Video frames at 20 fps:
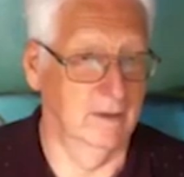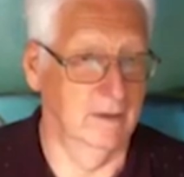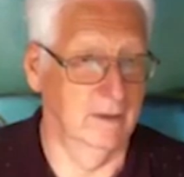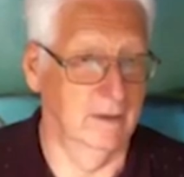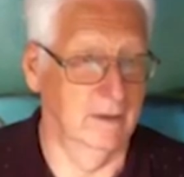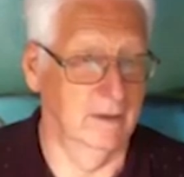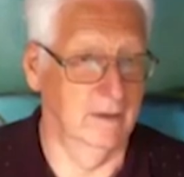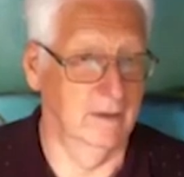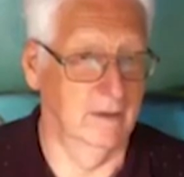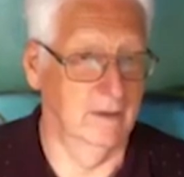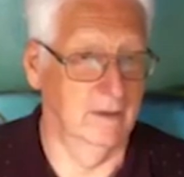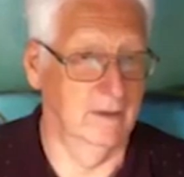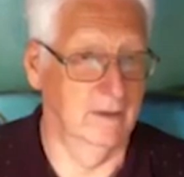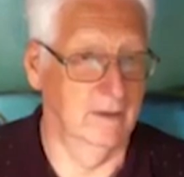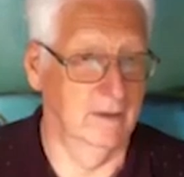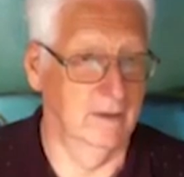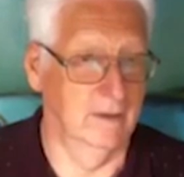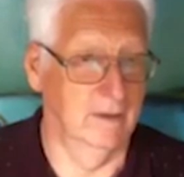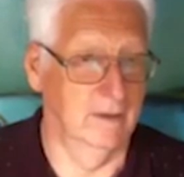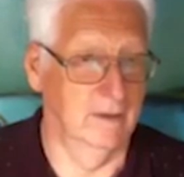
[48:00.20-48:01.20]

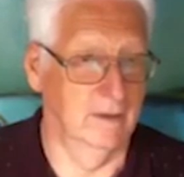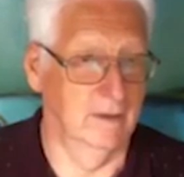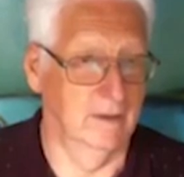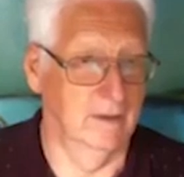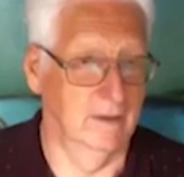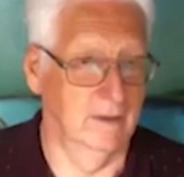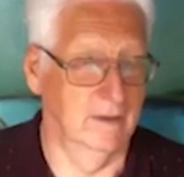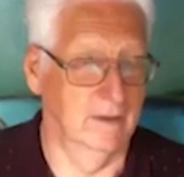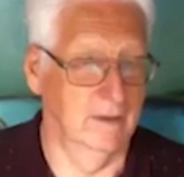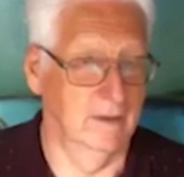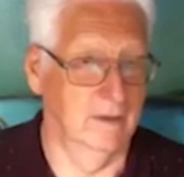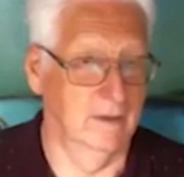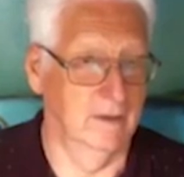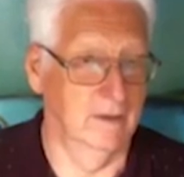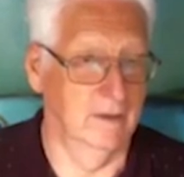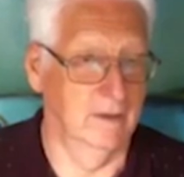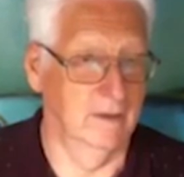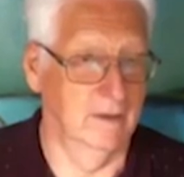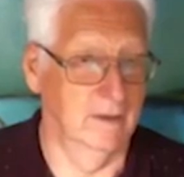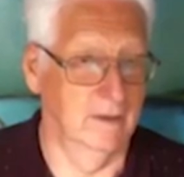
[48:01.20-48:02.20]

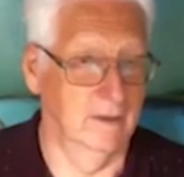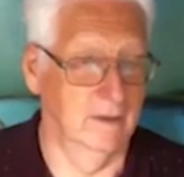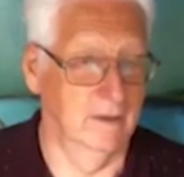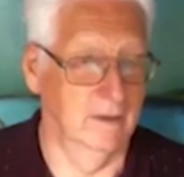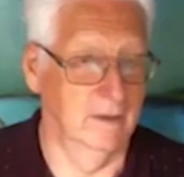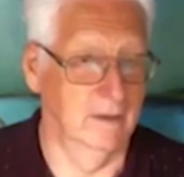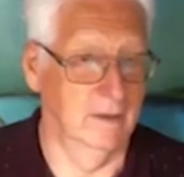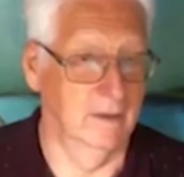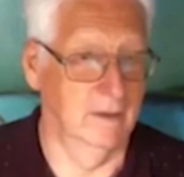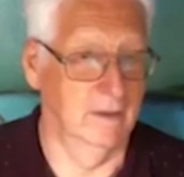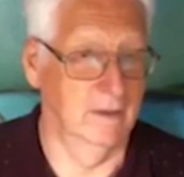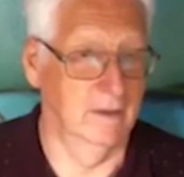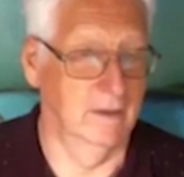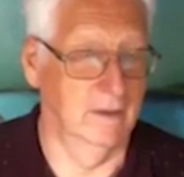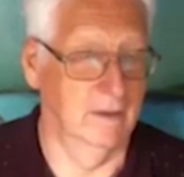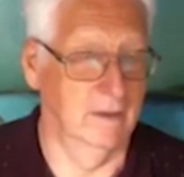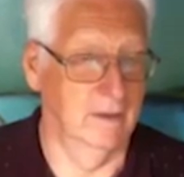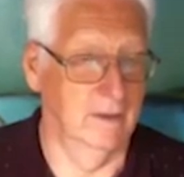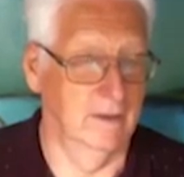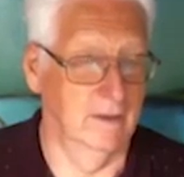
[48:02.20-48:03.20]

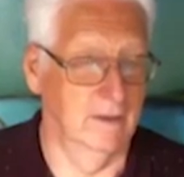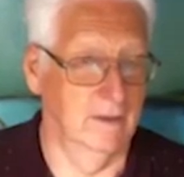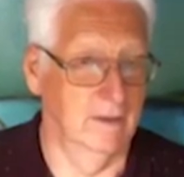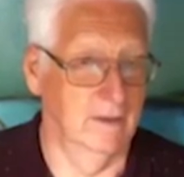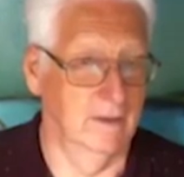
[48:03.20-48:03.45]
[no speech]